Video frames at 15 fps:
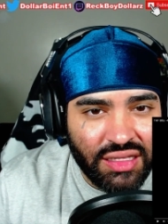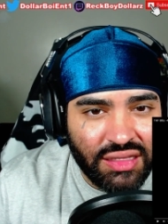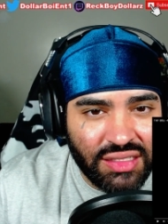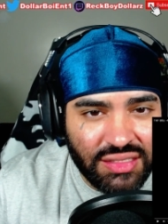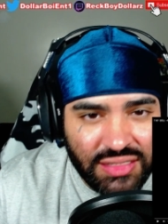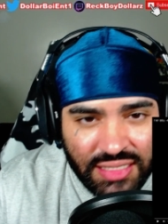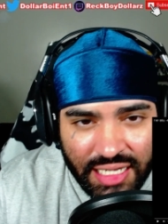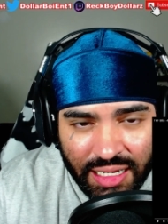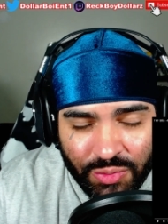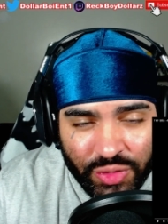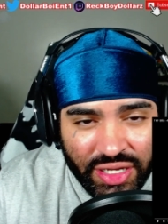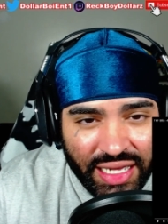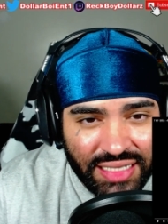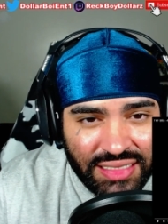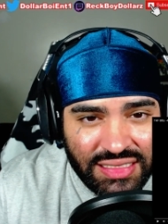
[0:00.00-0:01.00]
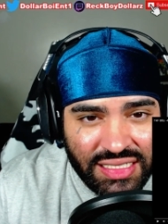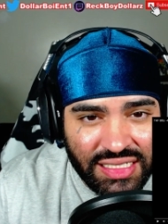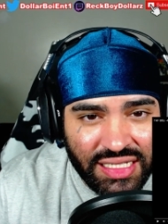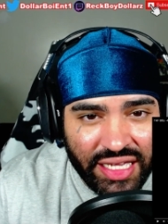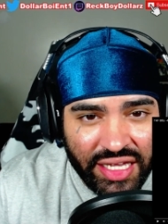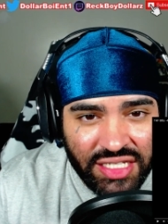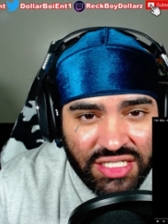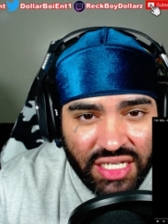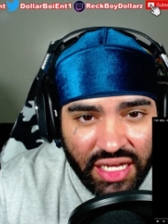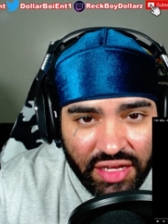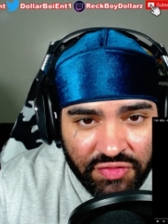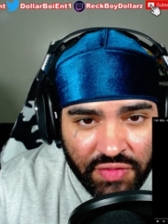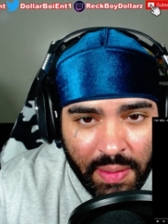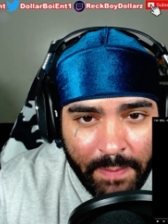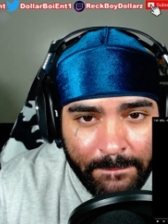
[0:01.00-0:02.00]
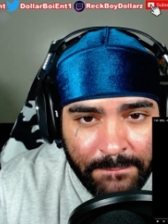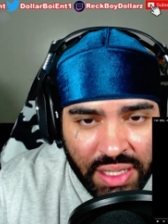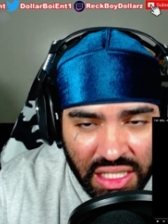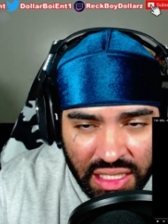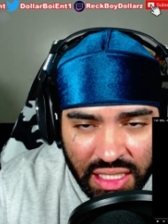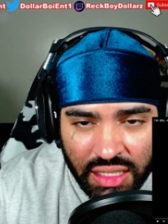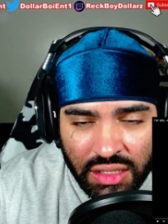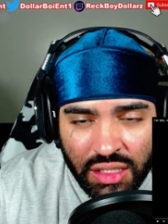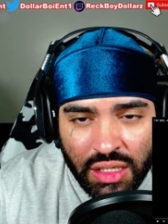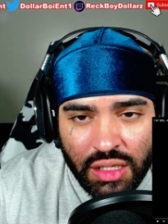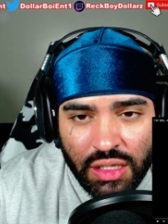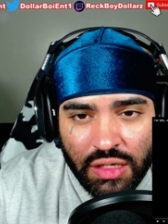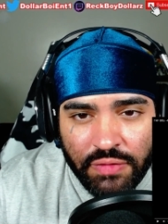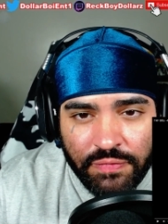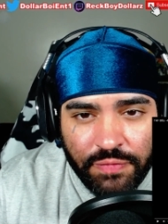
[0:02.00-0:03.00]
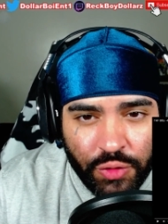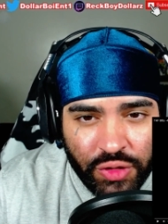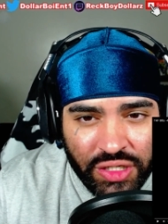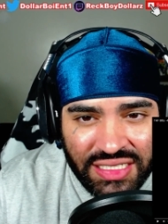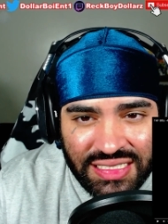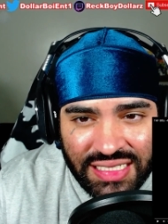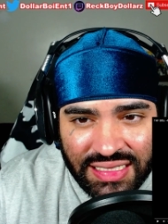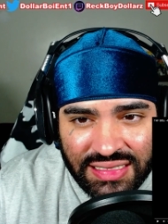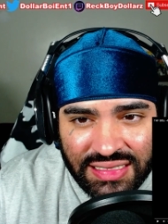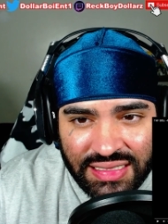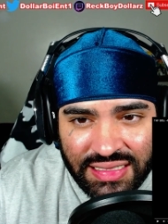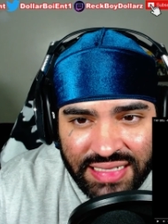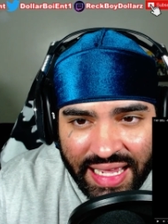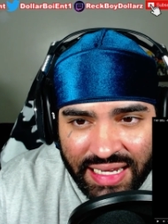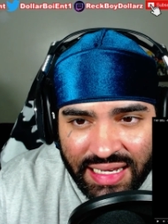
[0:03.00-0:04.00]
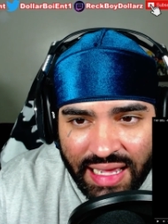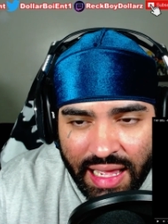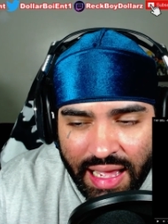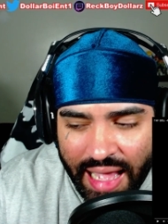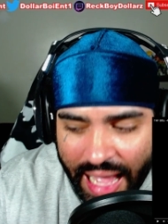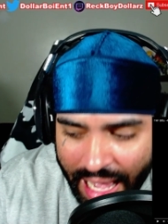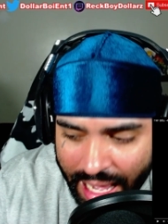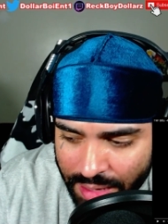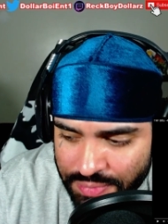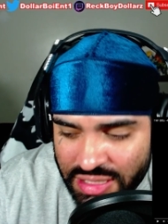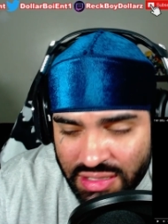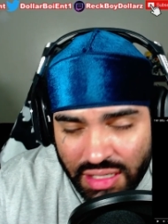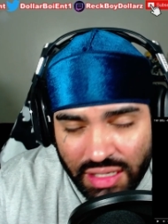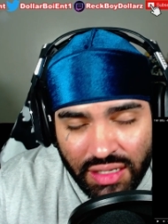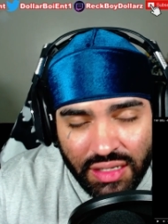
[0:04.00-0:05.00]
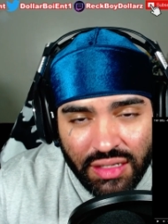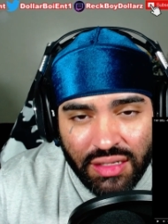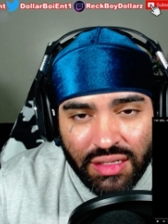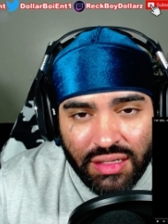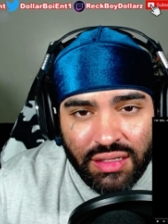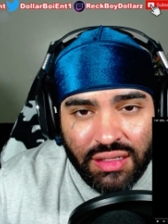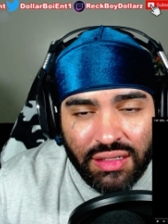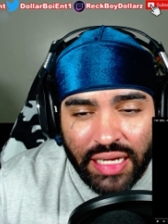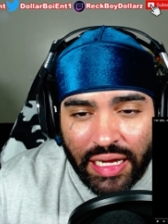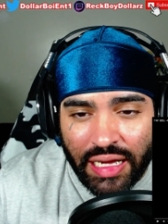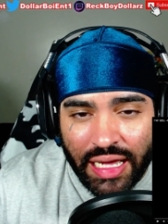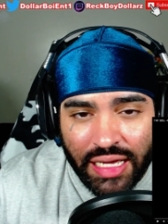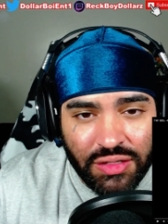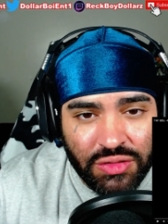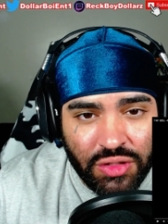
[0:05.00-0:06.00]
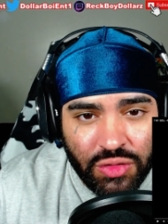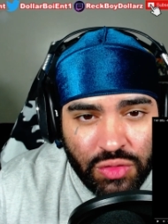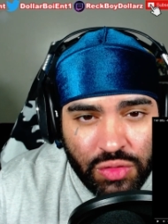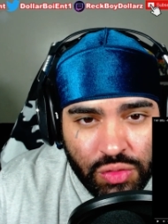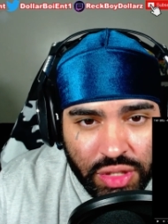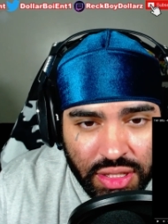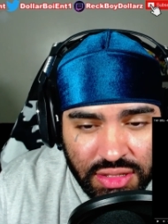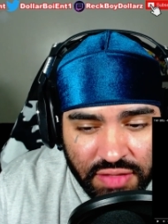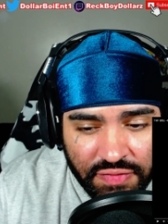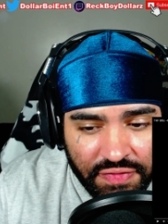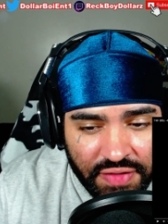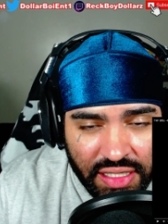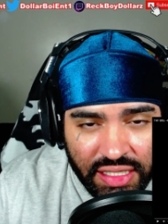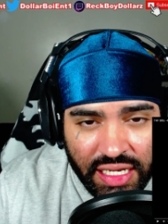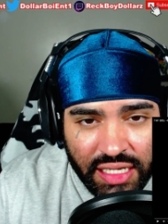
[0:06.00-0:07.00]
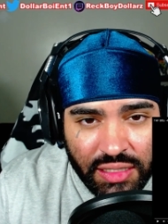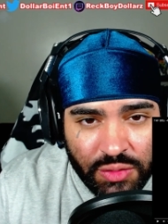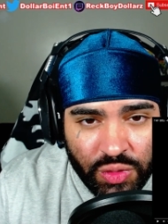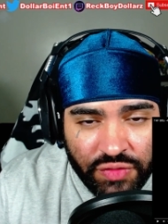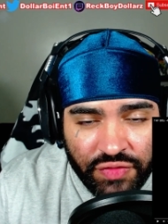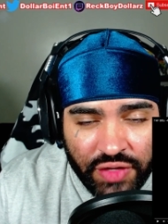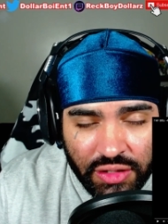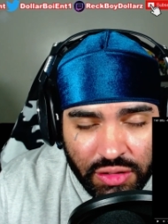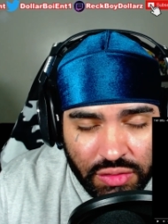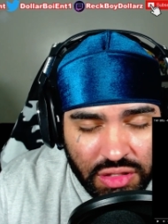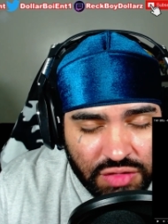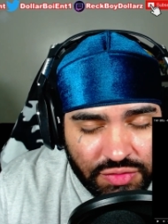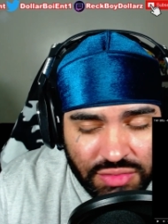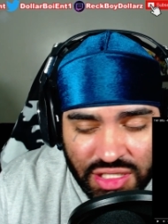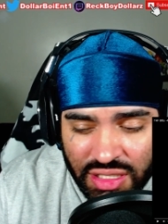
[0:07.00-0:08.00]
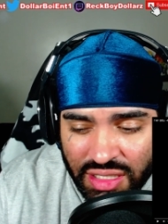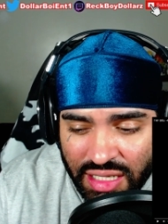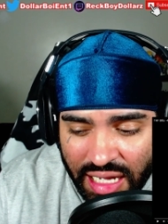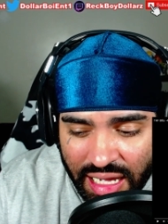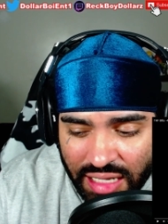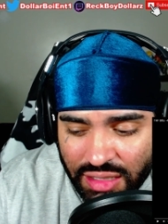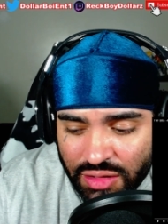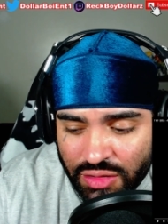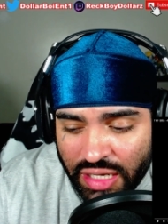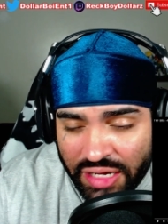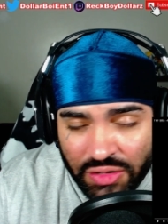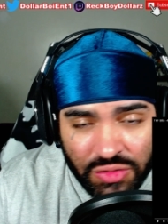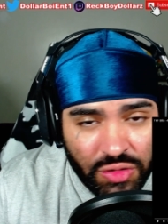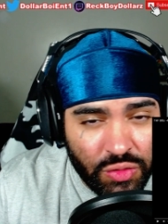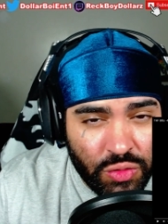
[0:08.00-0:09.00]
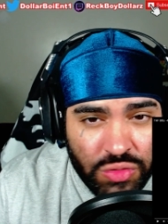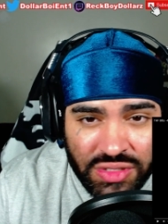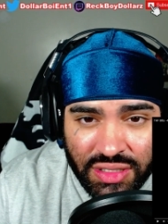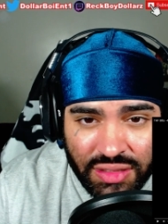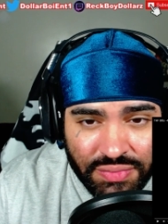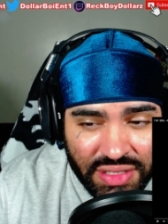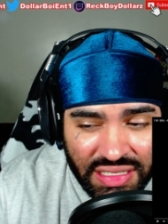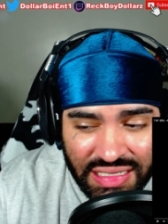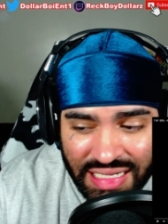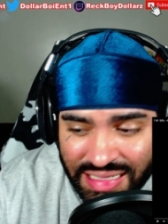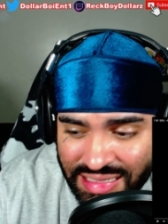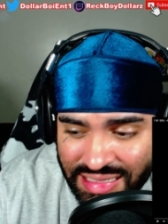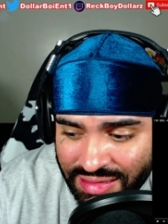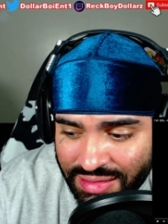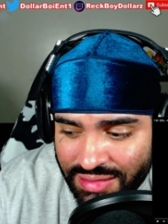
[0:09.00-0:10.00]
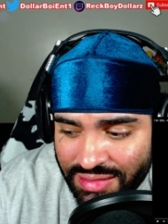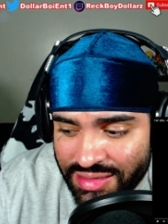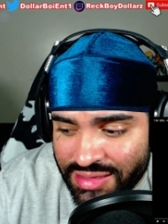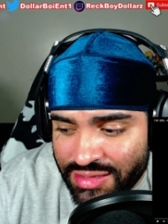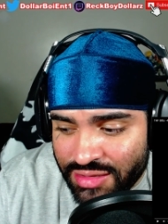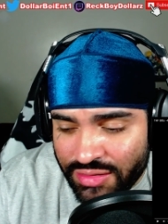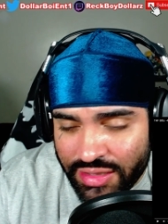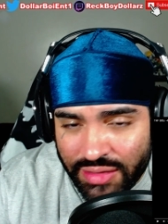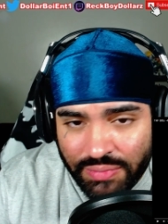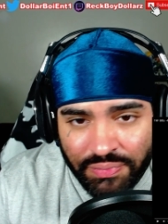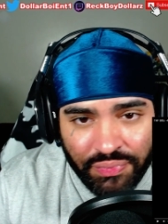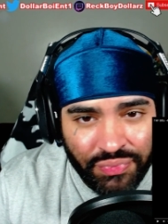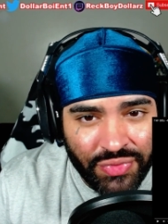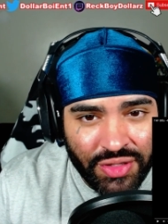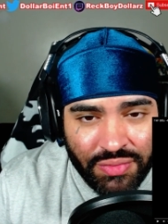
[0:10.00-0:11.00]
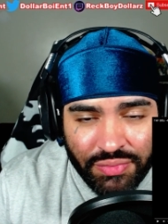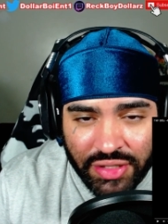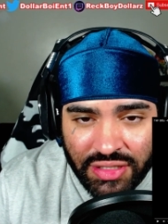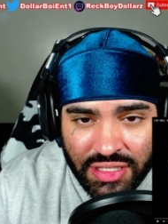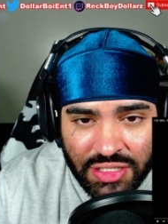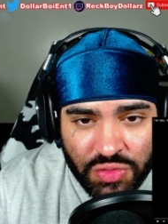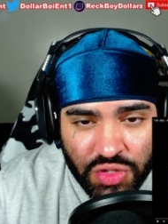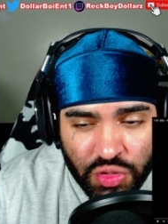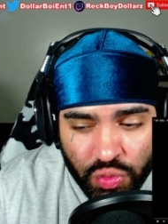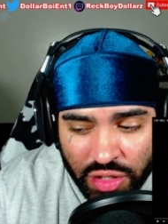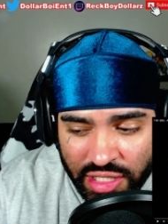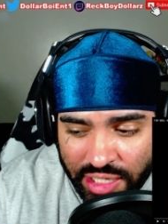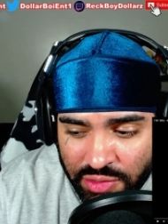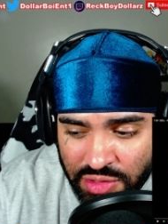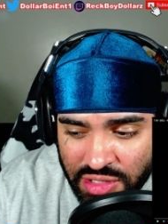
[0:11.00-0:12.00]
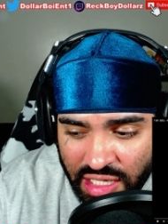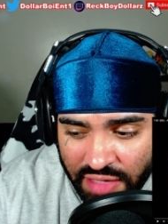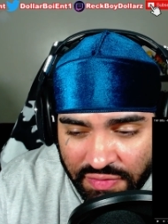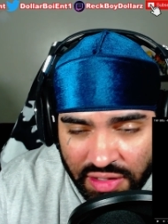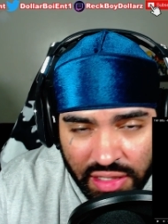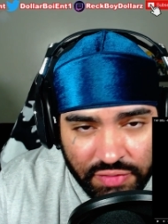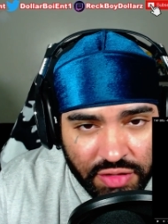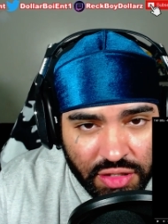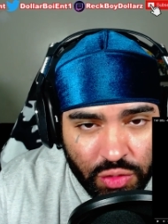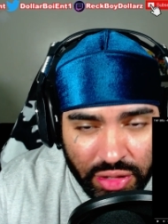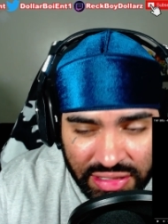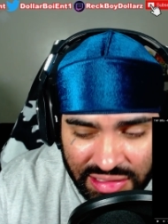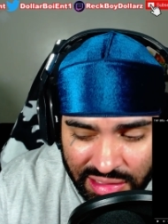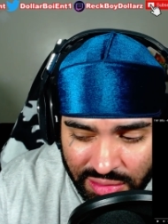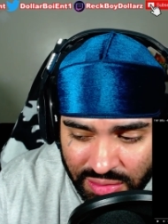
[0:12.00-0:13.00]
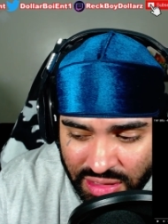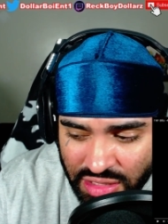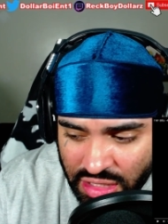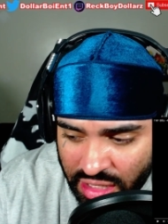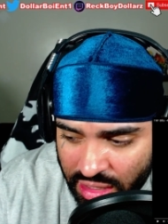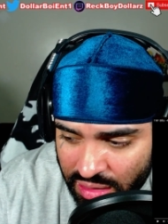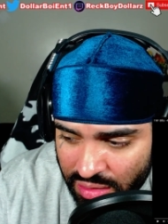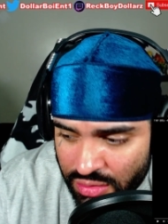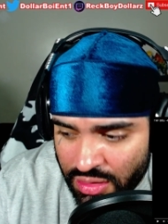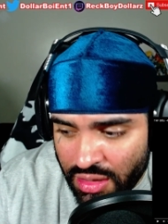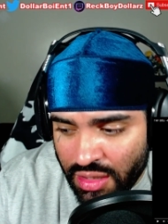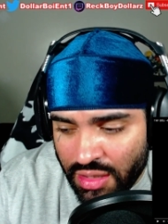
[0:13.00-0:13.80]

This time we got THF Billa 46 Dead Opps. Now, I don't know who he's affiliated with. I know he's from Chicago. I don't know who he's going to be dissing on this joint, but this was one that was heavily requested on the channel.